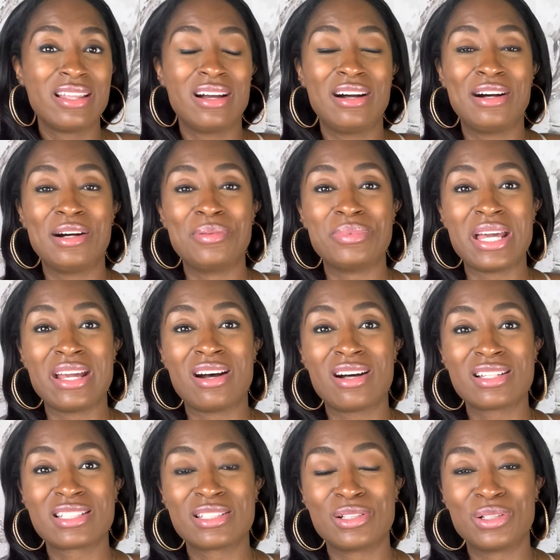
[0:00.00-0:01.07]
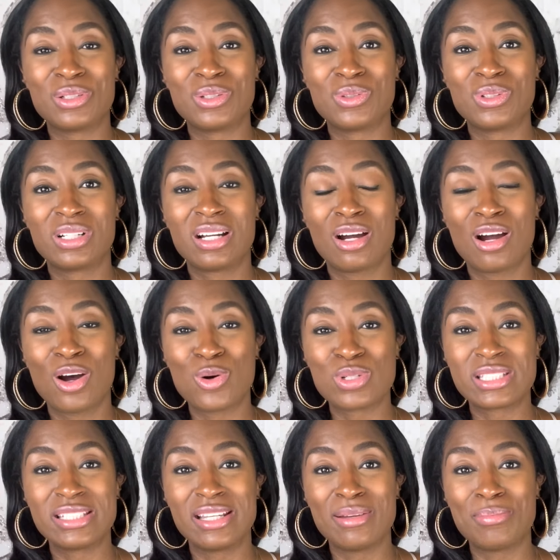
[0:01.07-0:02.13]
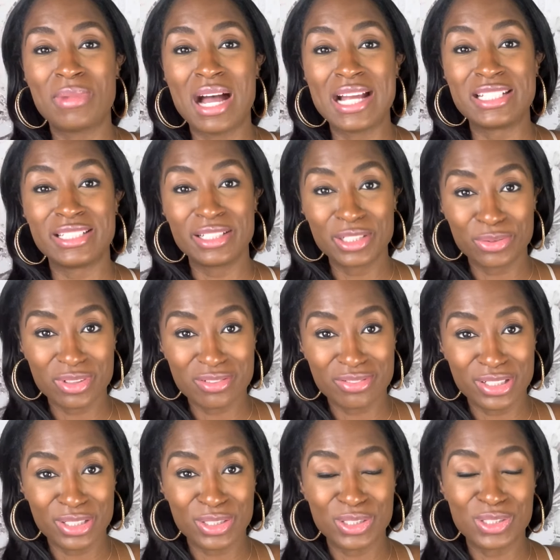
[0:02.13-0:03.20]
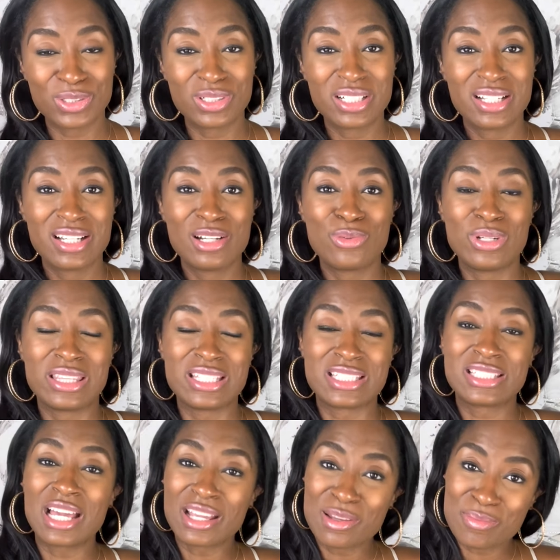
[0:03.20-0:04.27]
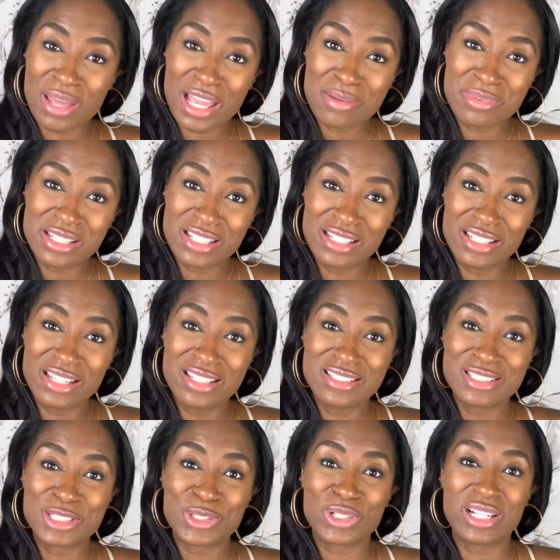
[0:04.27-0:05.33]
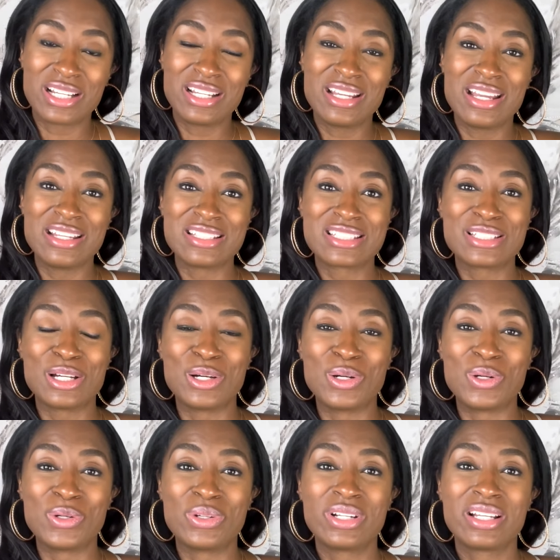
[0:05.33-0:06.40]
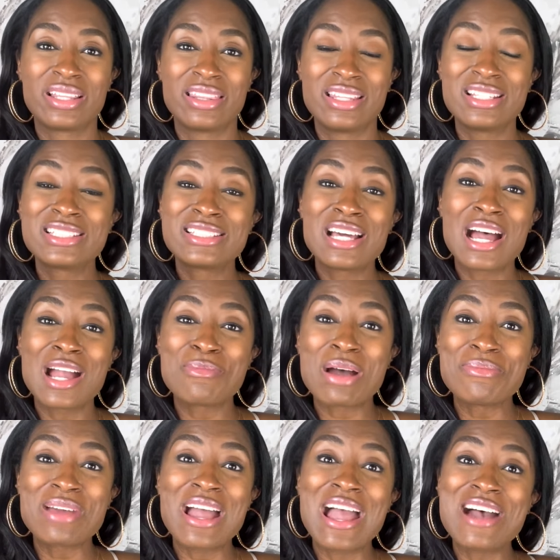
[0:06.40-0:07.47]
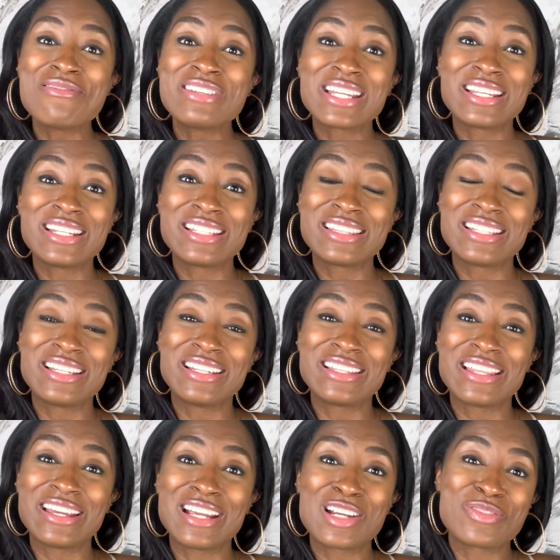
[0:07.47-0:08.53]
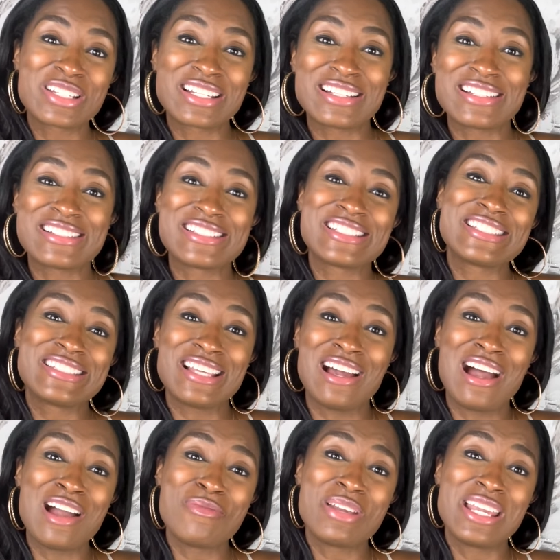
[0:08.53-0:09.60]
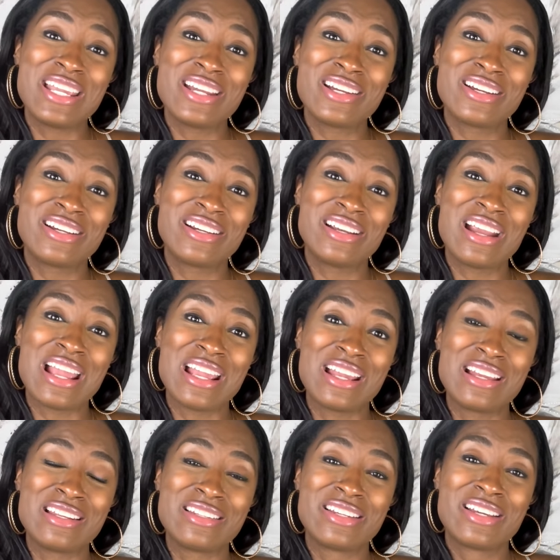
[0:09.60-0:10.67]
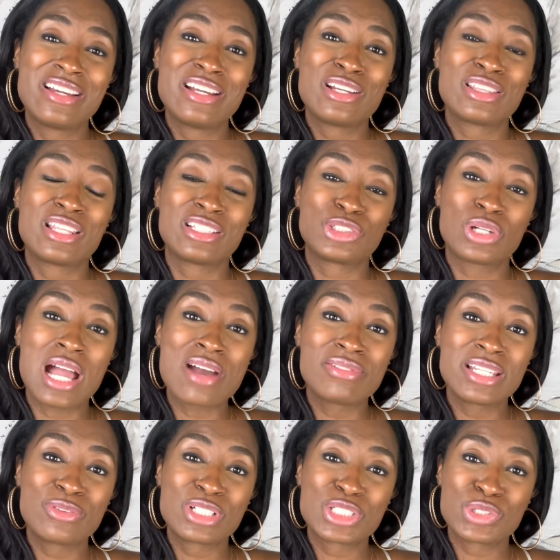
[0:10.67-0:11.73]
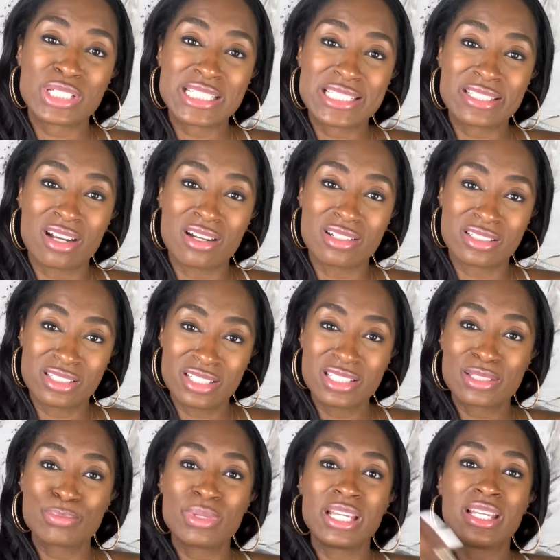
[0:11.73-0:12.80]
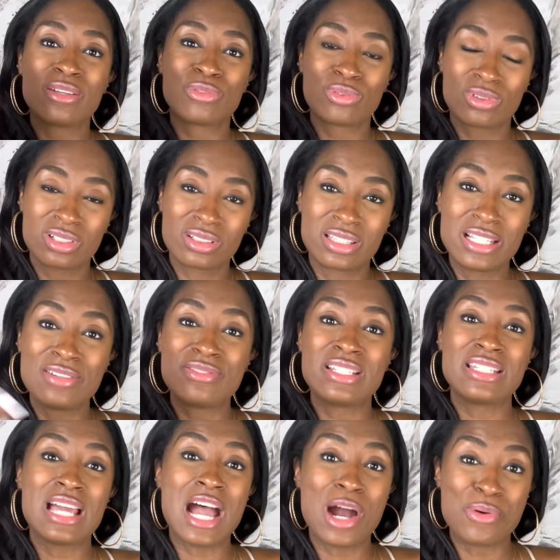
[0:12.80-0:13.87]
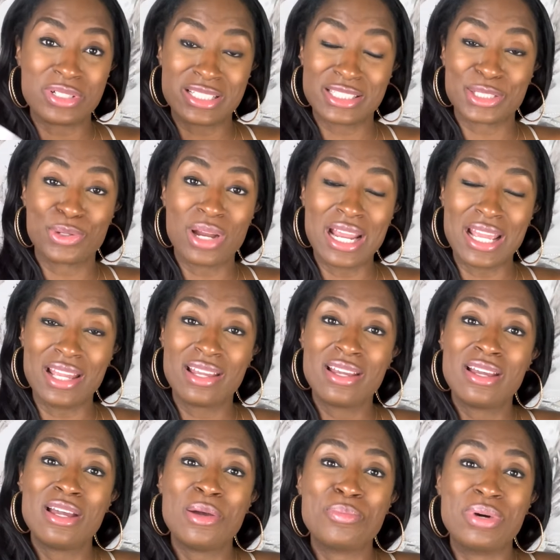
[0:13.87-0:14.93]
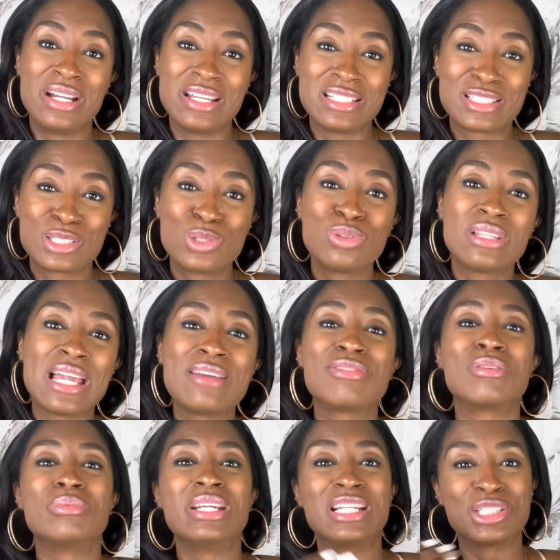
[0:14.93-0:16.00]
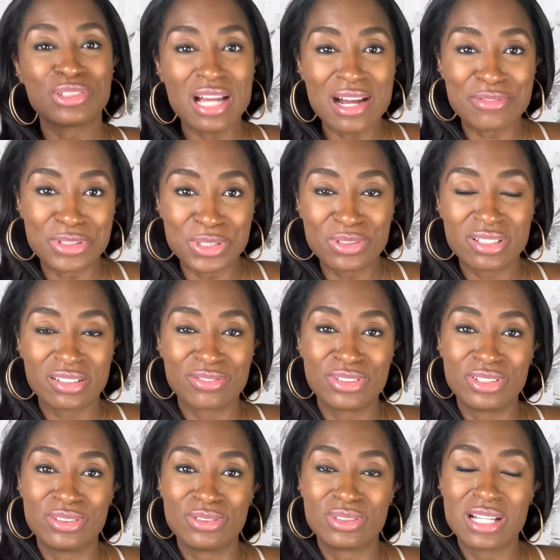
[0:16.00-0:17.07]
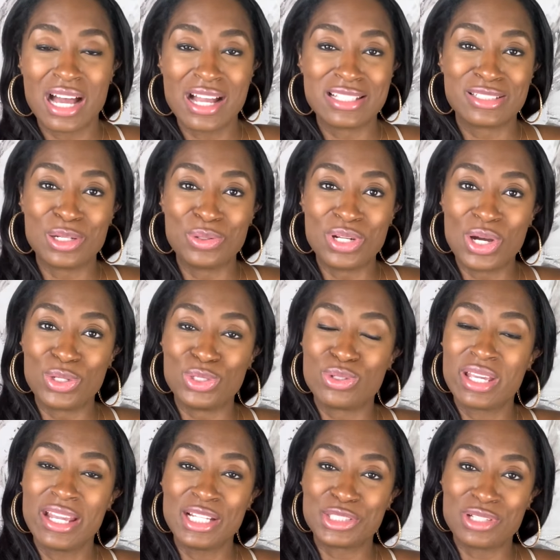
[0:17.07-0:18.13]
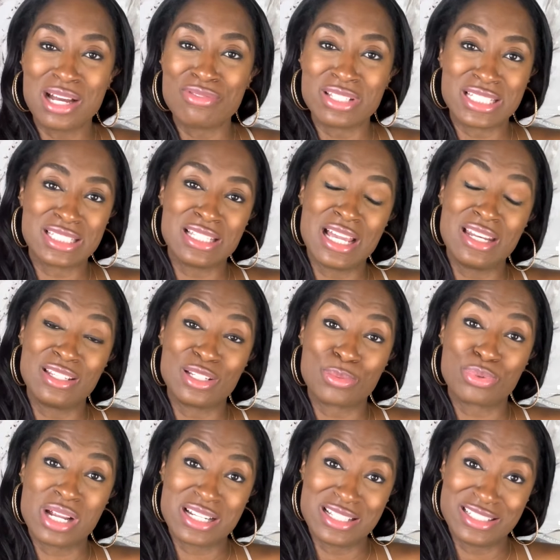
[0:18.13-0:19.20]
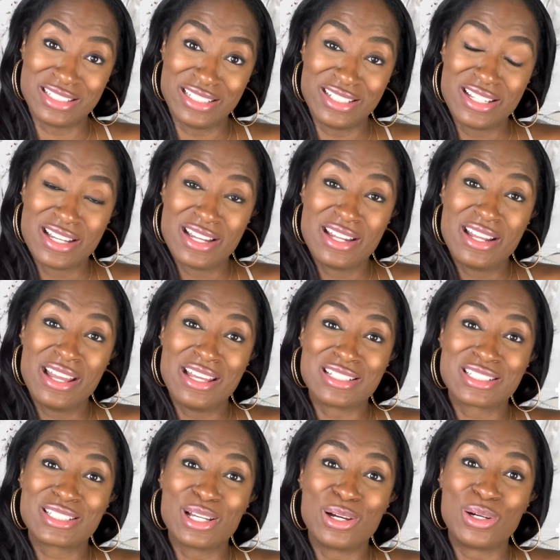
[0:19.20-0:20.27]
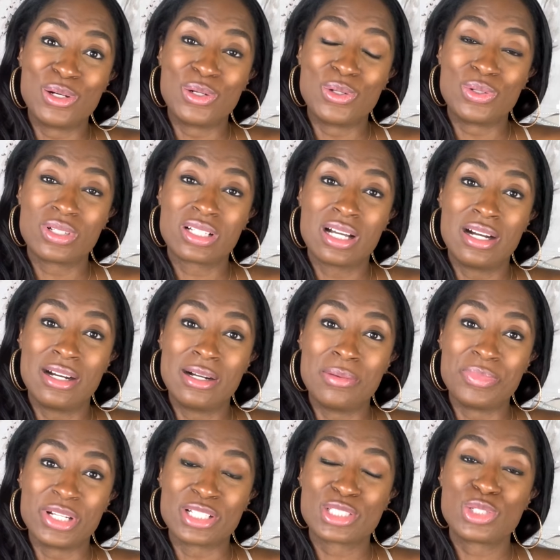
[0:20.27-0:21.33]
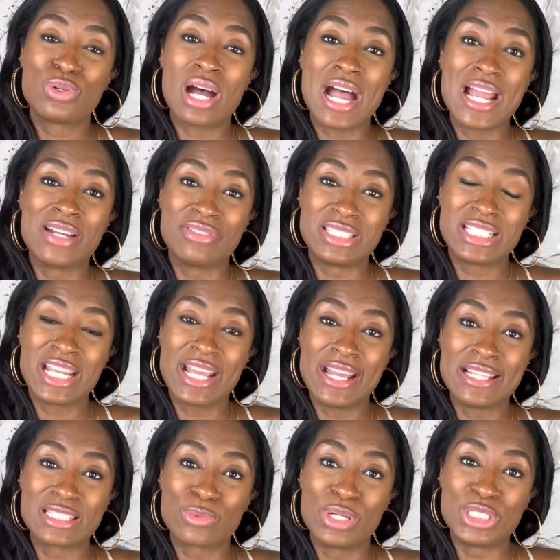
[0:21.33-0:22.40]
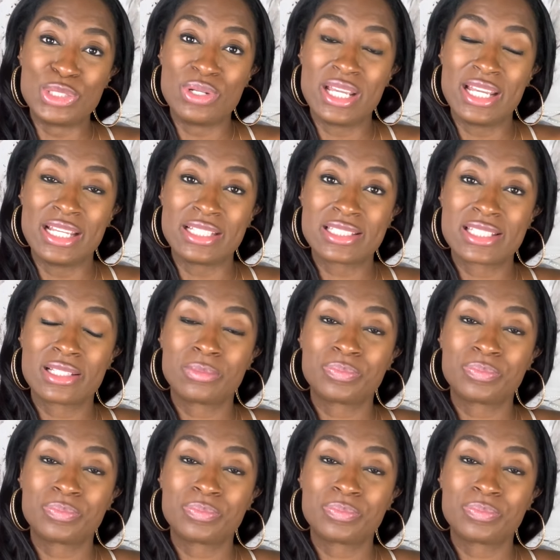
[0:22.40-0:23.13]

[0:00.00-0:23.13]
Um, they also hosted my gender reveal with the second baby in Detroit. And so this time I'm not having anything there because I'm here and the traveling restrictions are just being lifted now, which is great. But it's too late for me to travel. If you guys don't know, you can't travel this late in your pregnancy. And so um, there's too high of a chance once you hit,